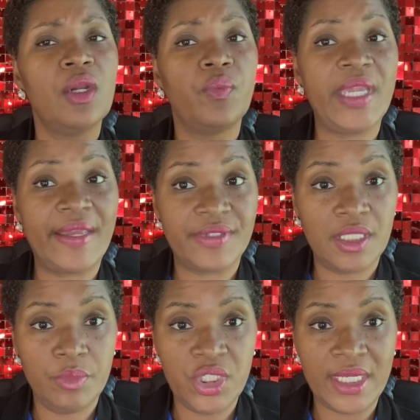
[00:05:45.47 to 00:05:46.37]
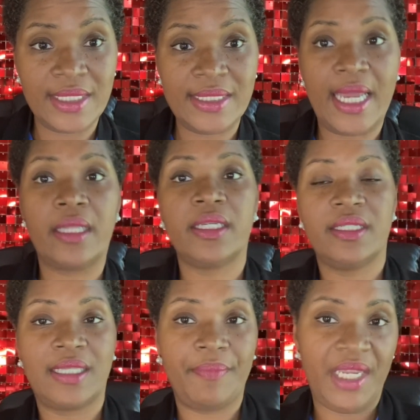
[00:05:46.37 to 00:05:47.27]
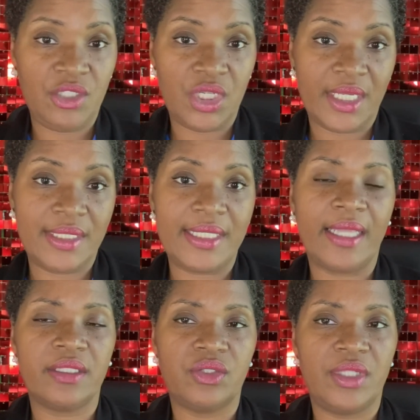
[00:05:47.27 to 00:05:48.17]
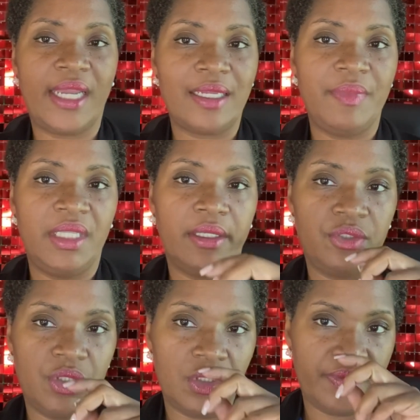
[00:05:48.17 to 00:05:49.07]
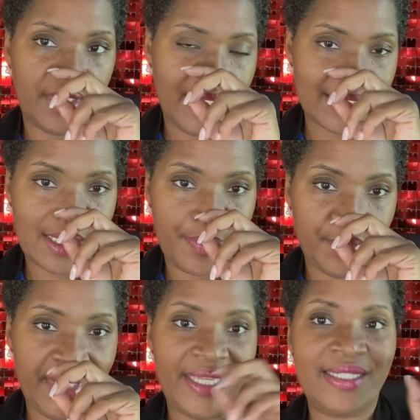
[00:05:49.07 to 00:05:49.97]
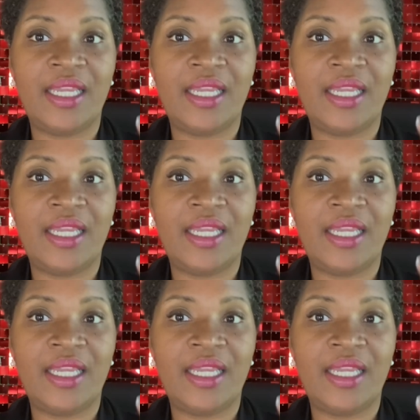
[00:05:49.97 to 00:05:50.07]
We have some chicken salad because I made chicken salad. So that can be lunches over the next couple days.